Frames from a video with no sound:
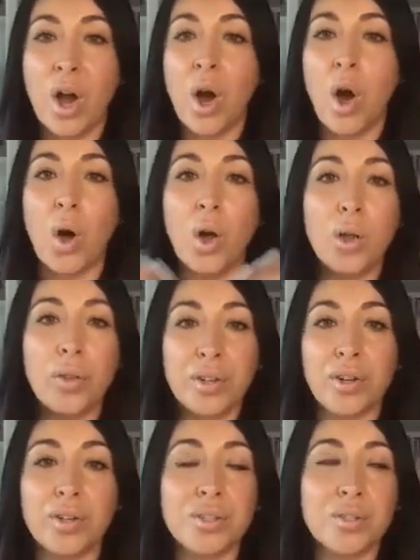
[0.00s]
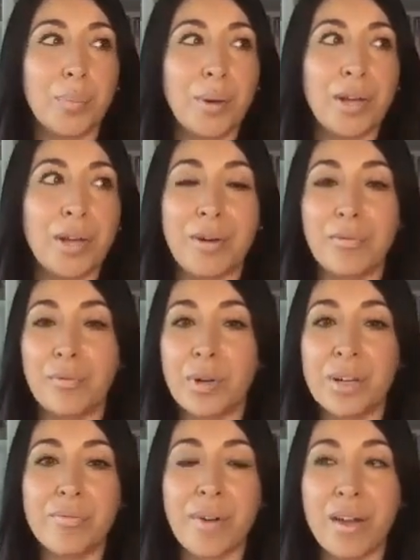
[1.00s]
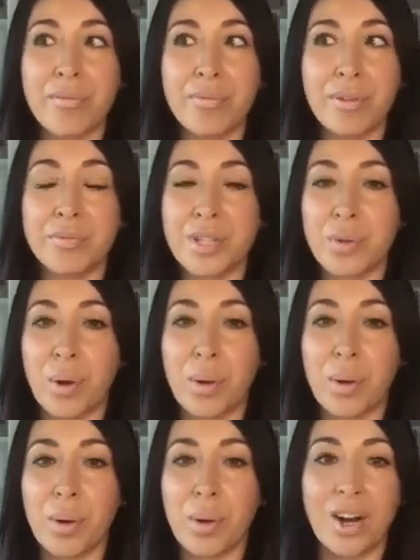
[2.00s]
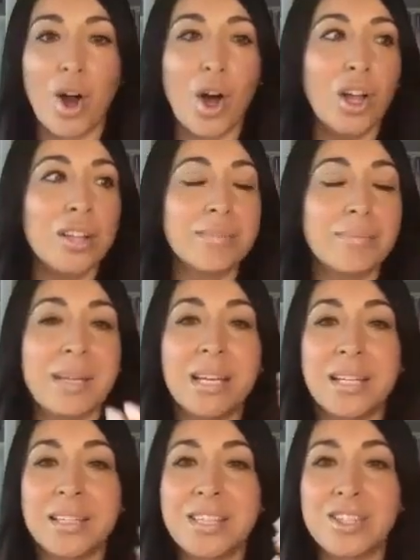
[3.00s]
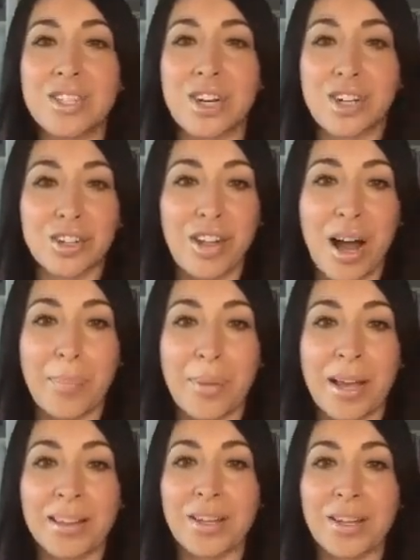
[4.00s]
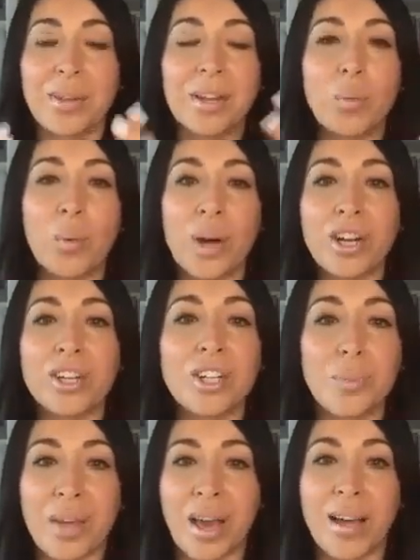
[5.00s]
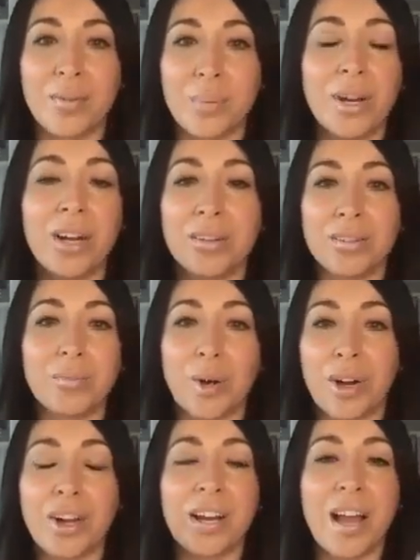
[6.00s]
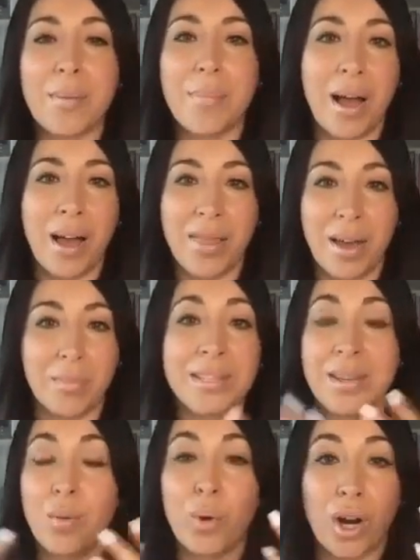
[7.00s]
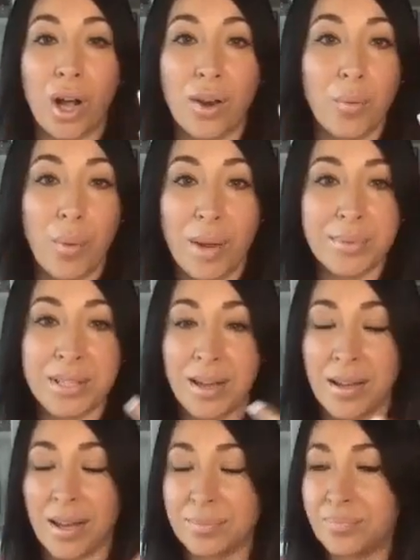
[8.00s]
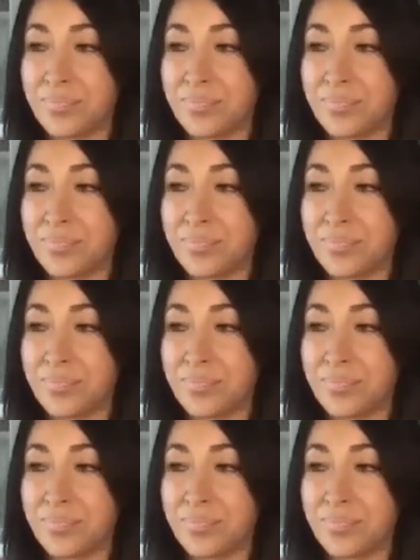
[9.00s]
All the girls, there were probably about 45, 50 women there, all immediately started clapping. They were like, where can I buy them? So they weren't on a website yet.